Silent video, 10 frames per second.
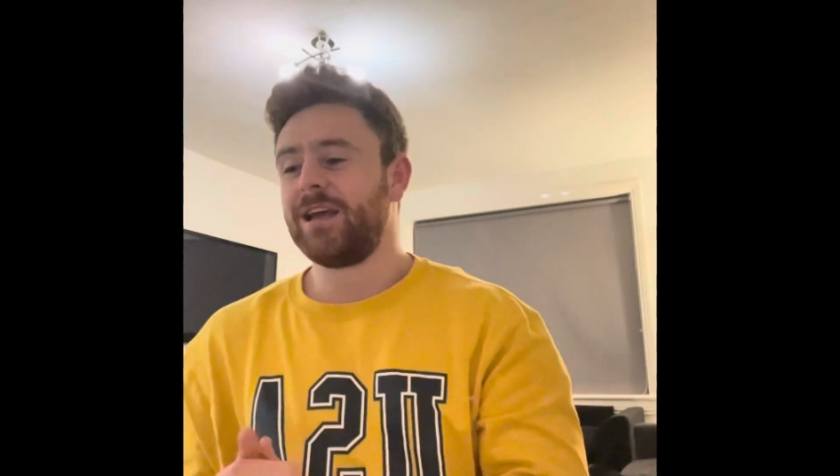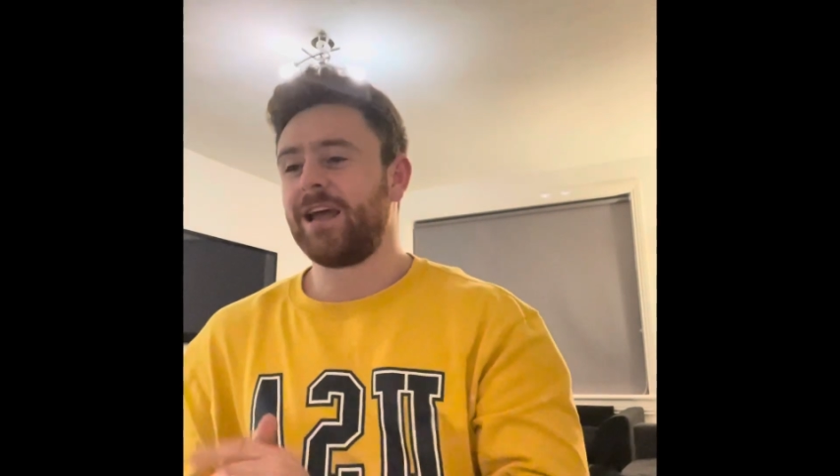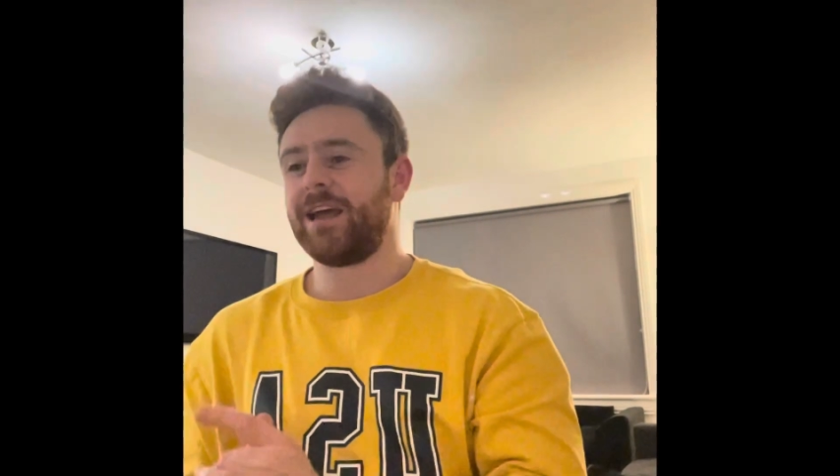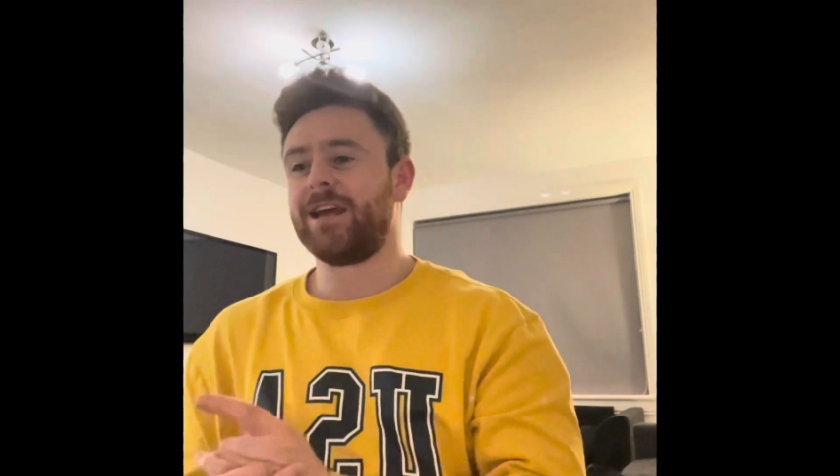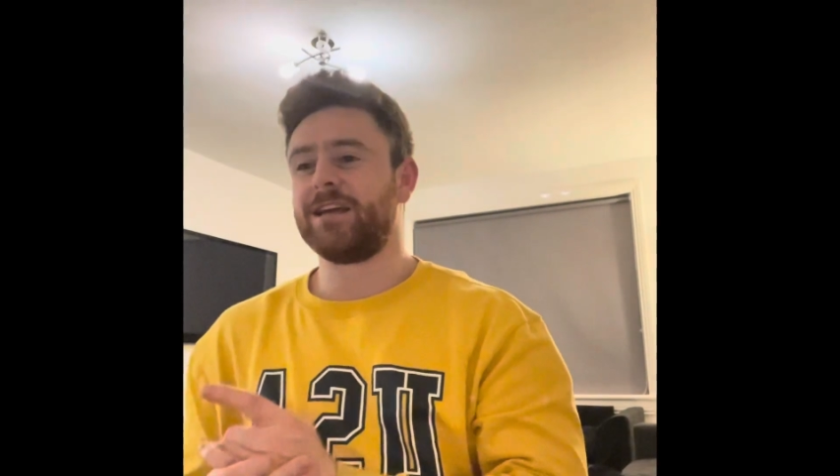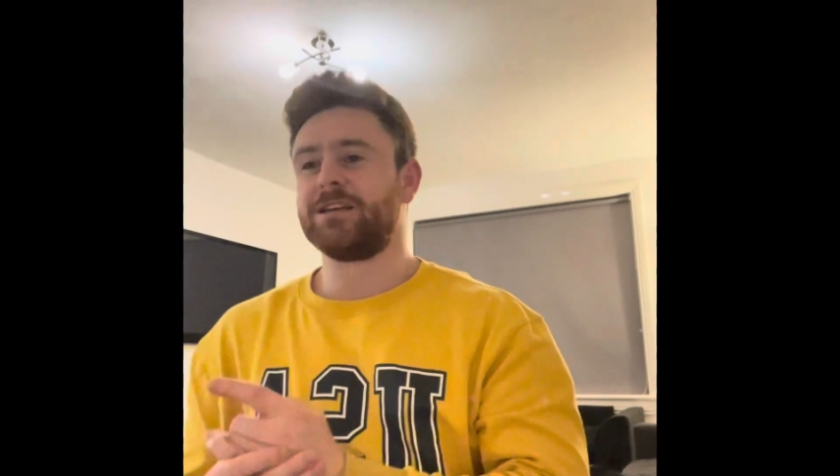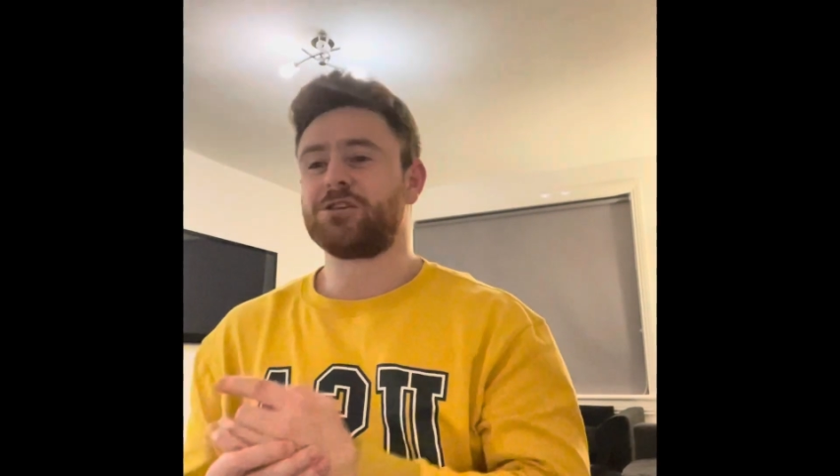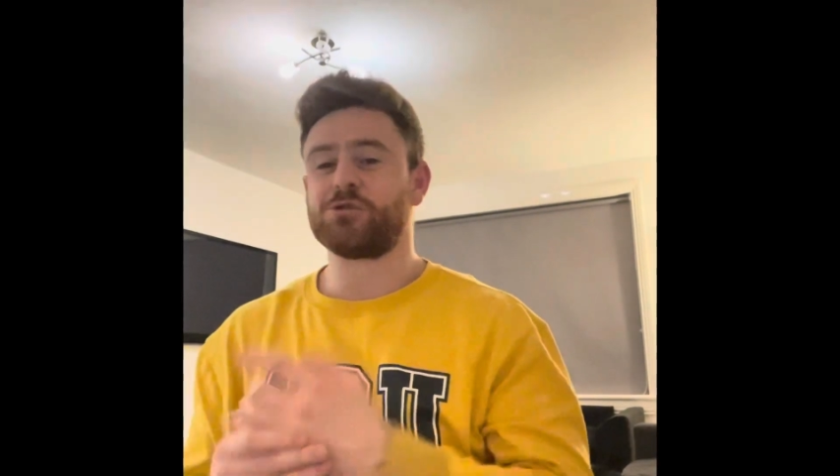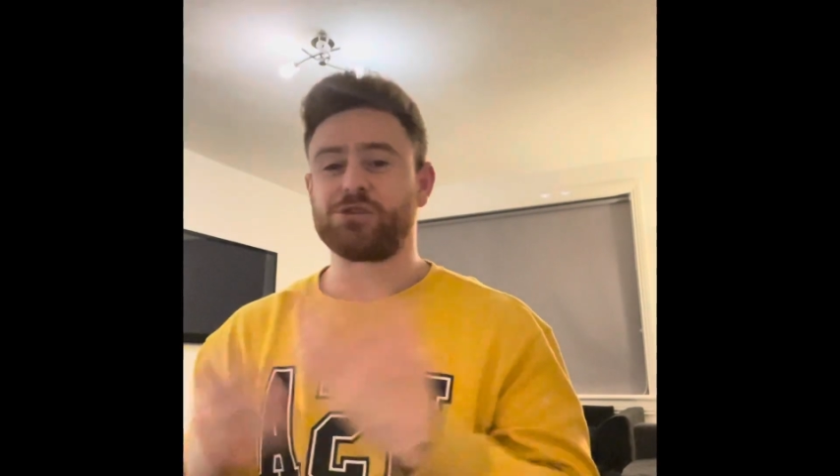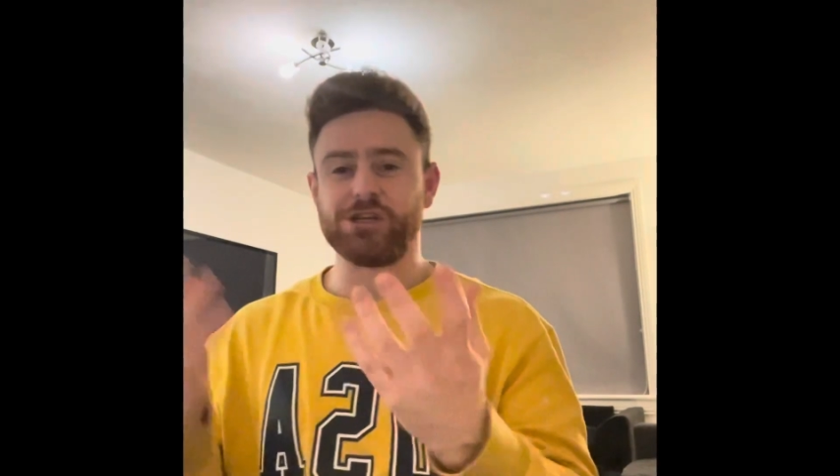Uh,
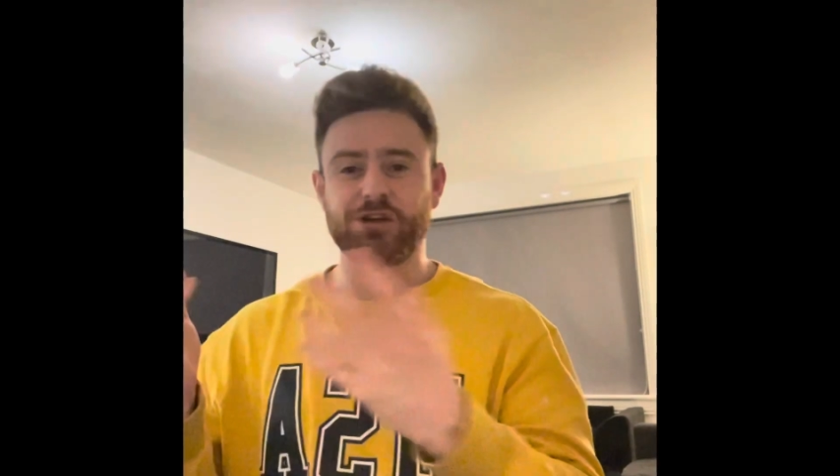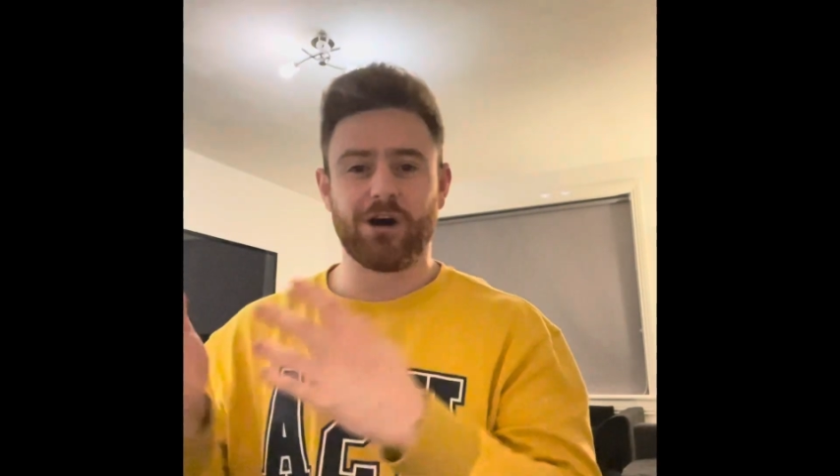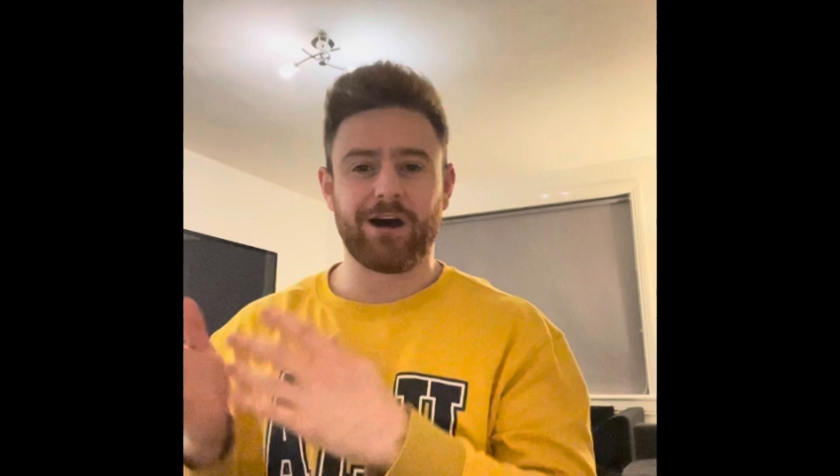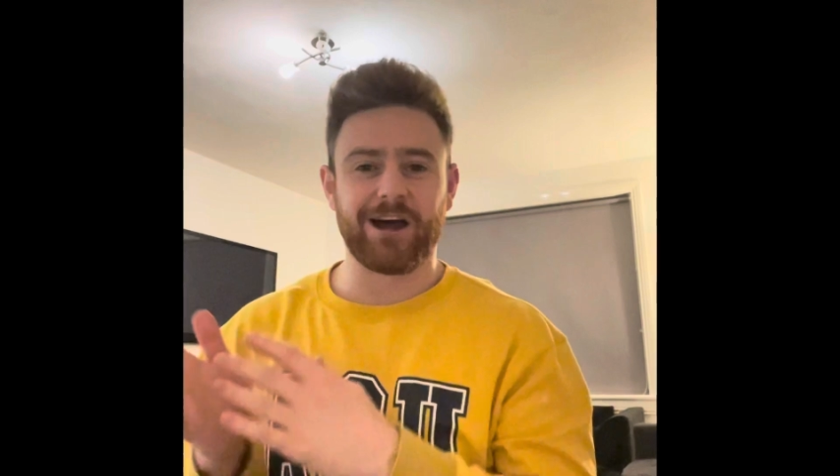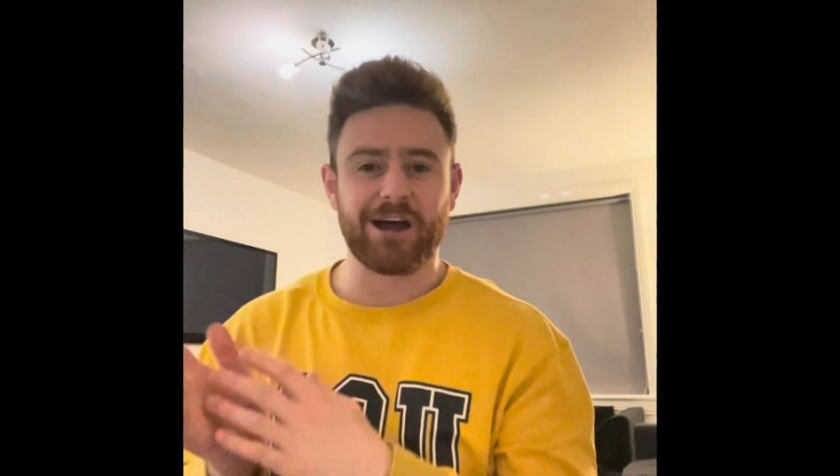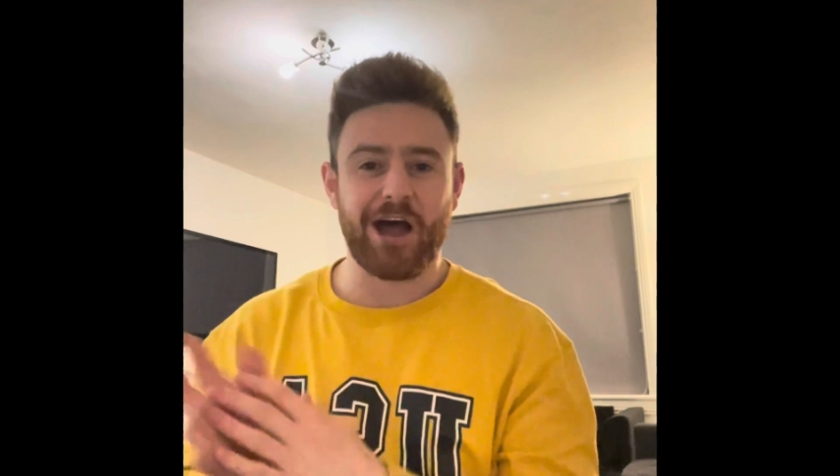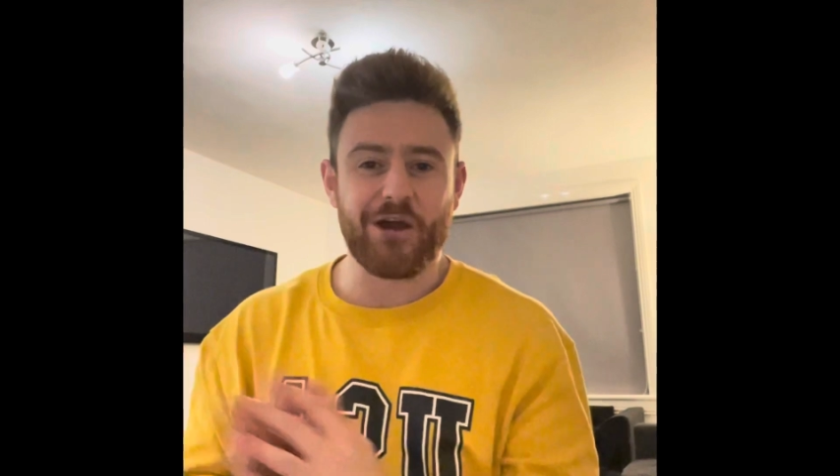so she's got a,